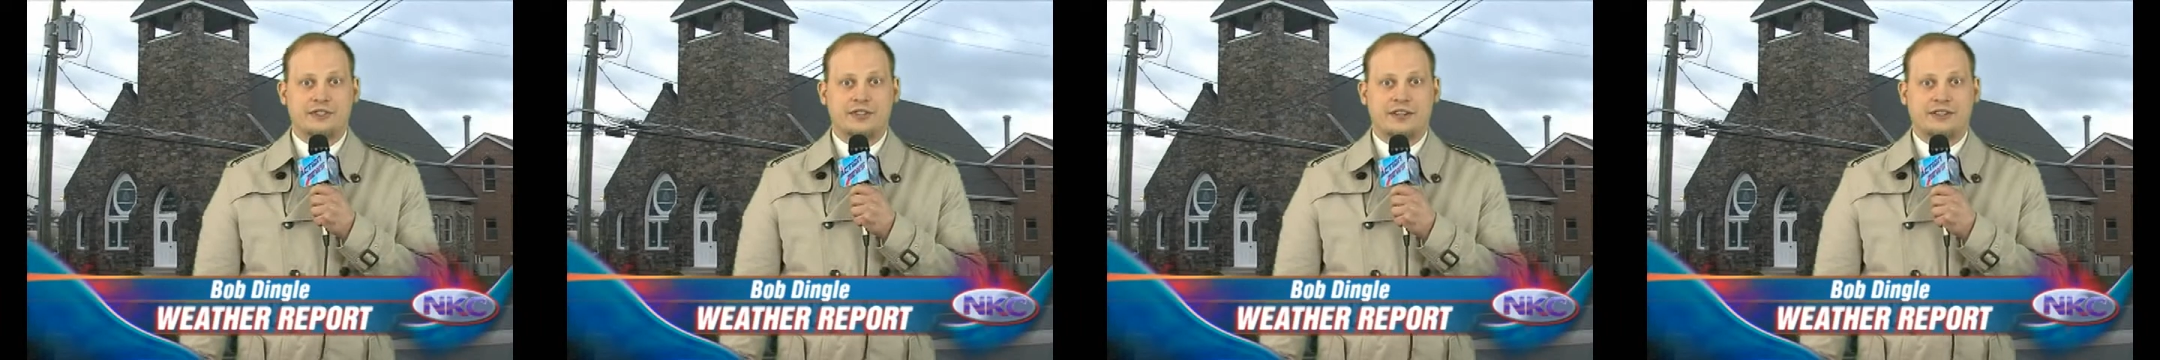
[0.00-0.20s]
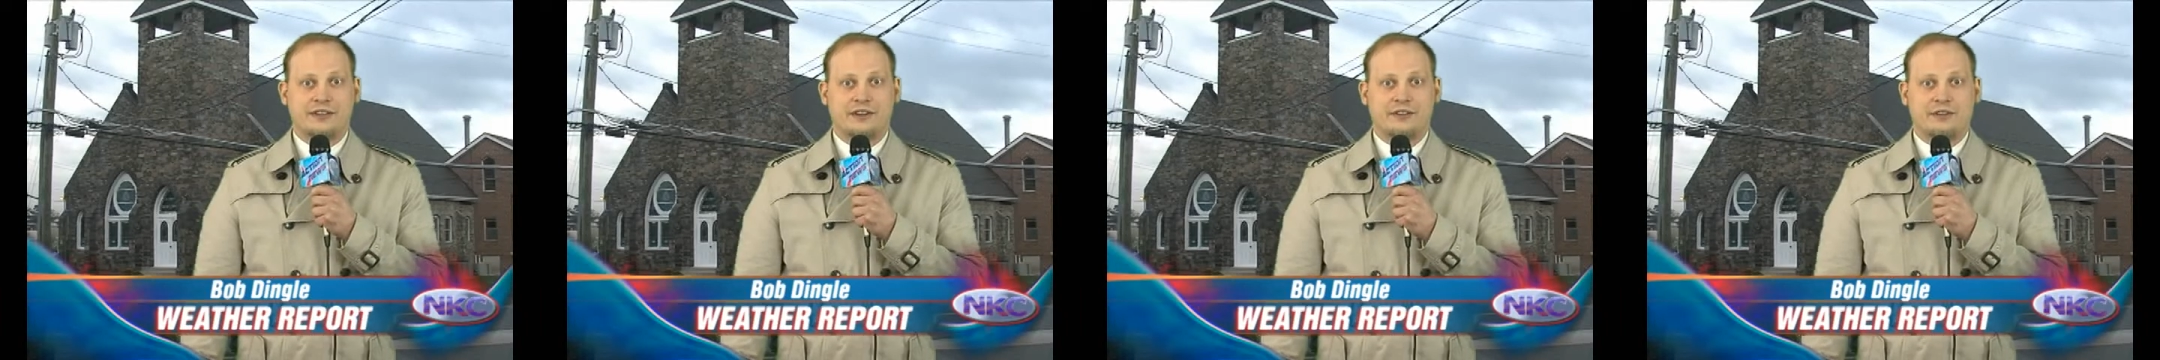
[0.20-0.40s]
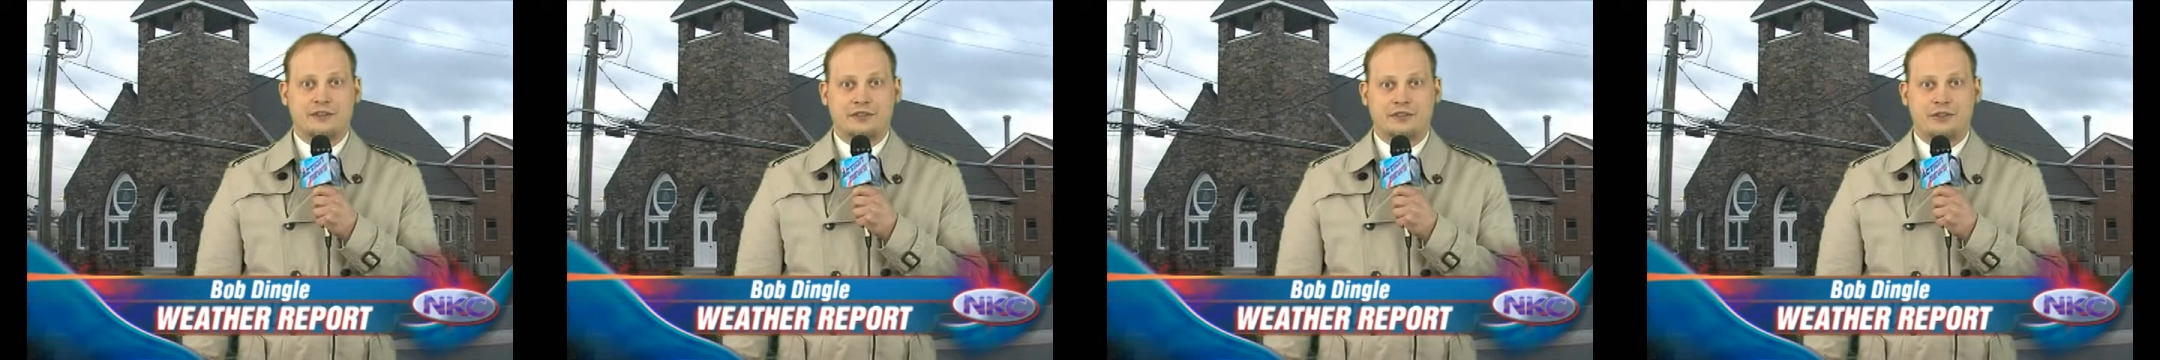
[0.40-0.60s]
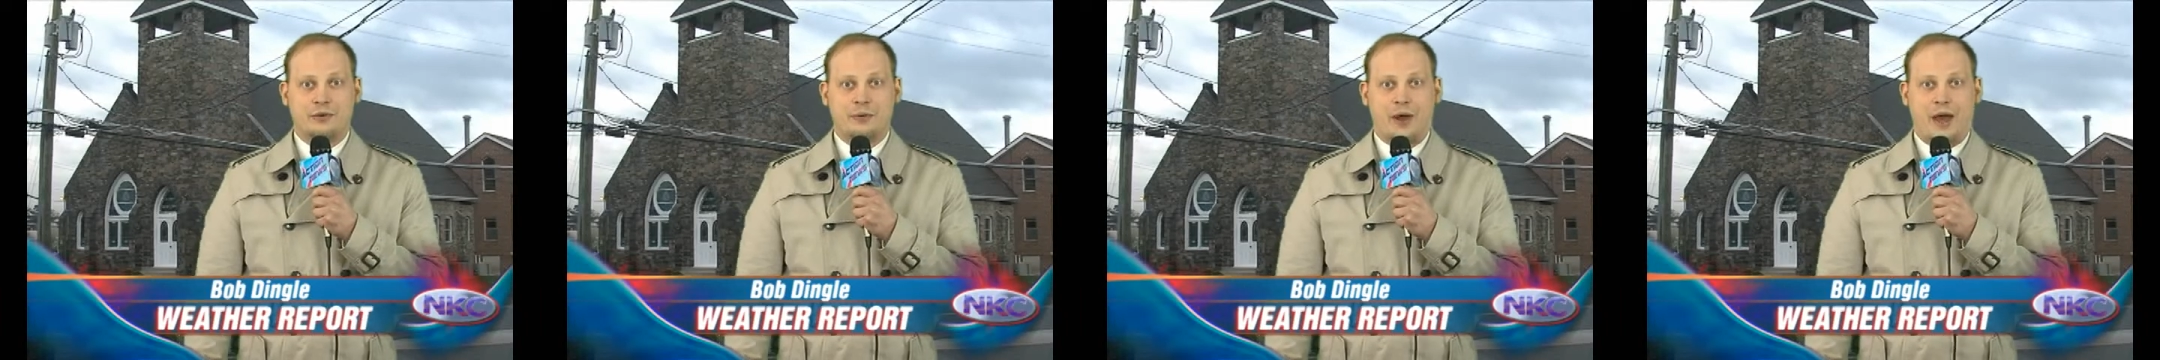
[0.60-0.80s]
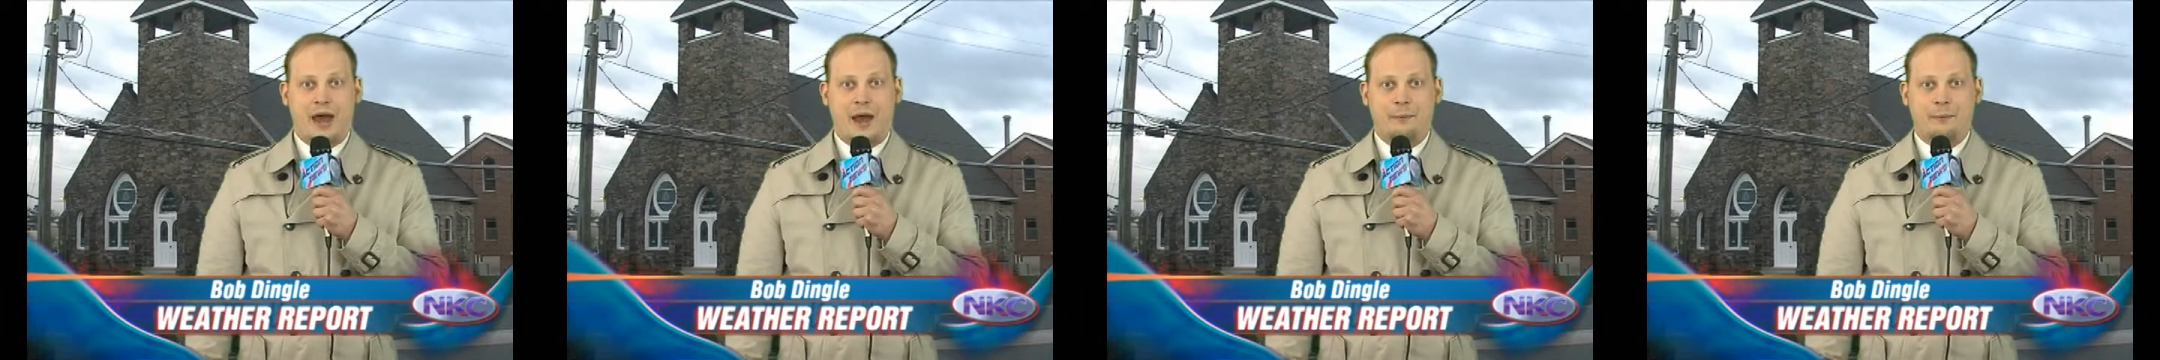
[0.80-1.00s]
testing this
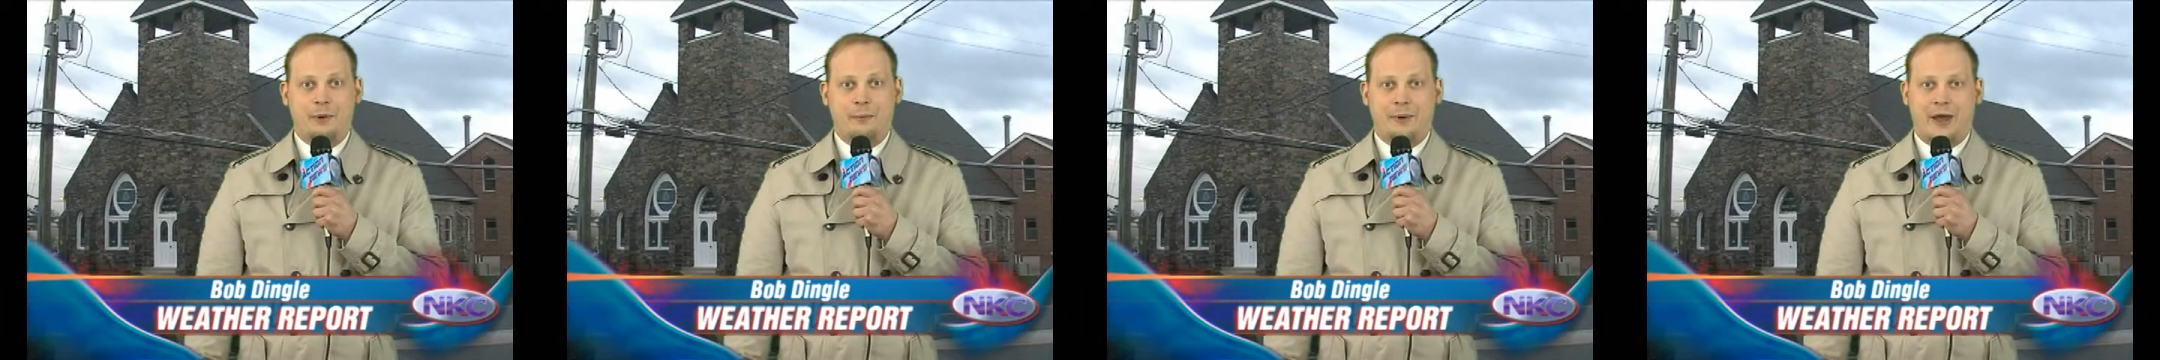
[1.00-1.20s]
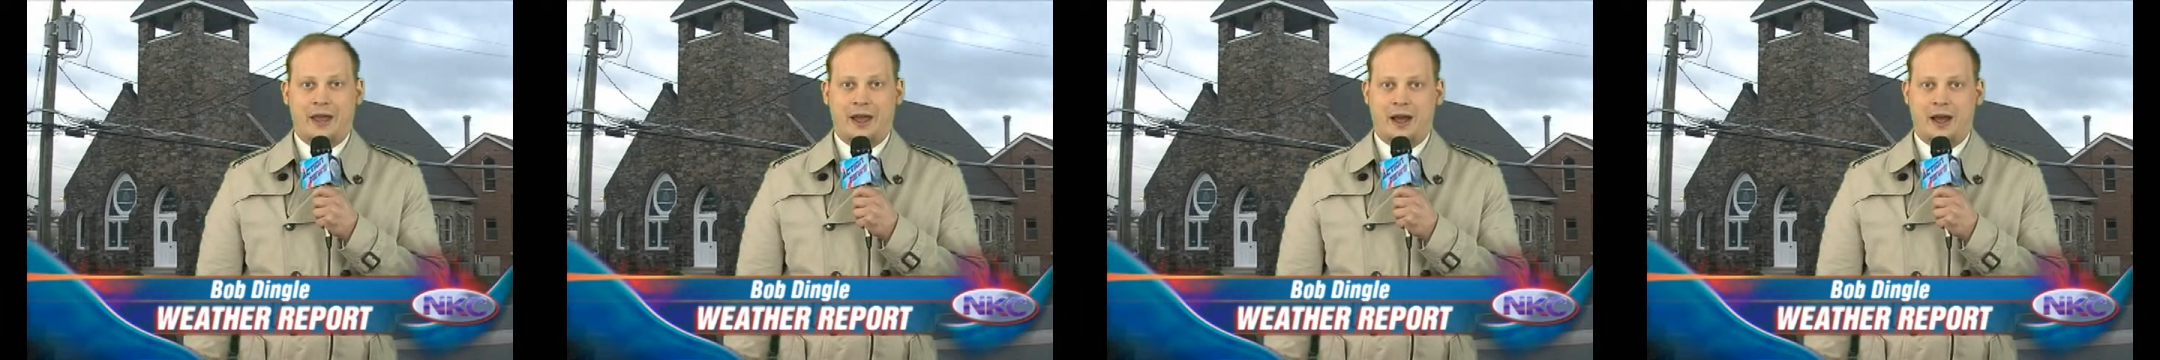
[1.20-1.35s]
new app on my